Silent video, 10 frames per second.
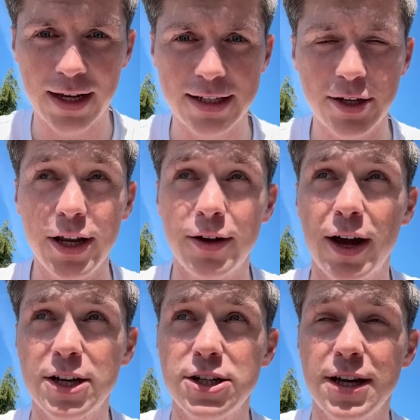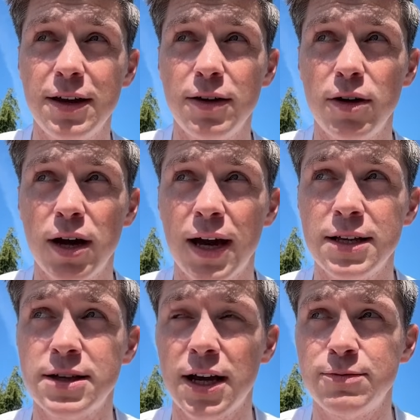That's kind of actually,
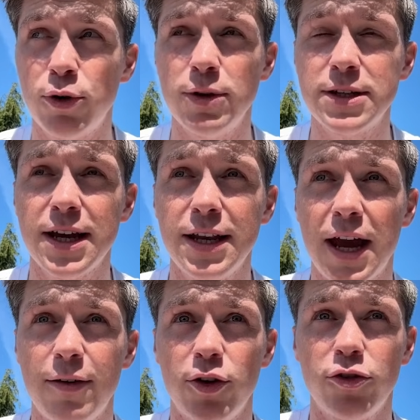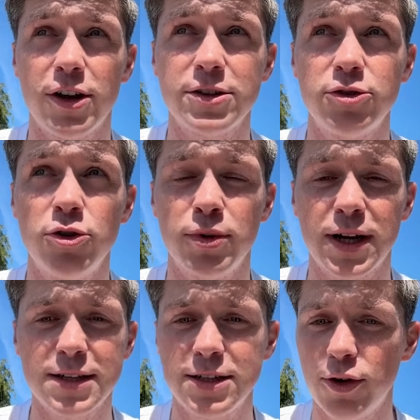as Bubbles said, you have your dressing room,
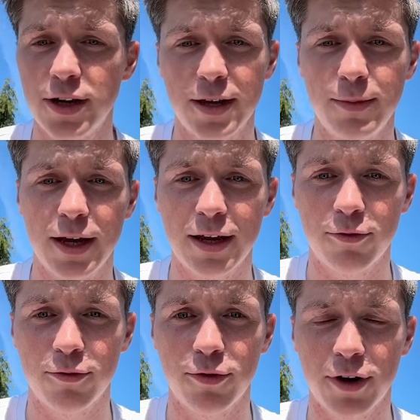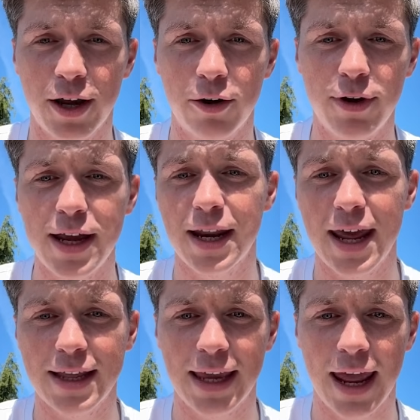but that's the only time you can kind of
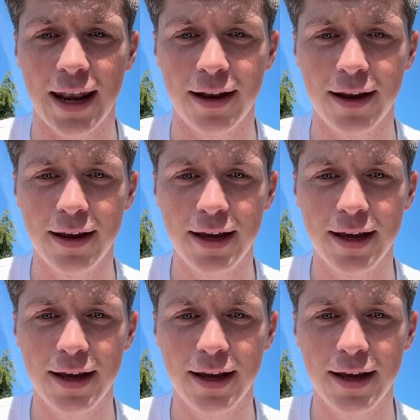reconnect again,